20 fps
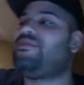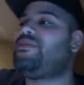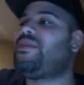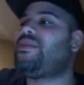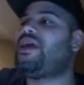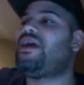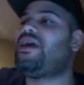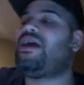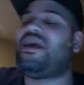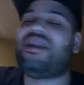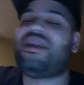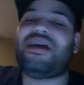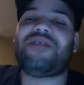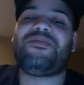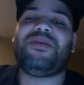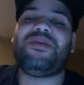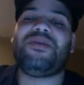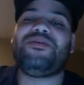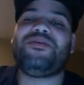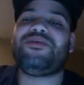that a lot
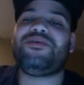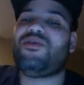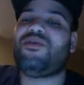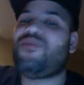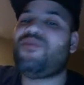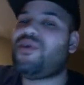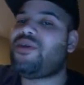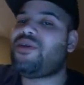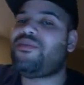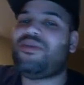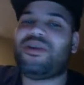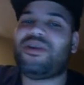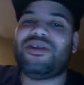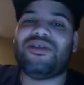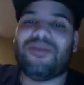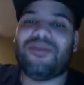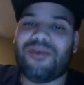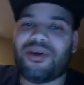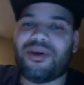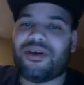of people don't want to put in
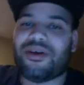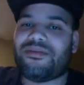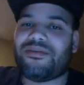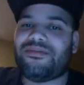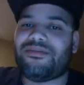the work.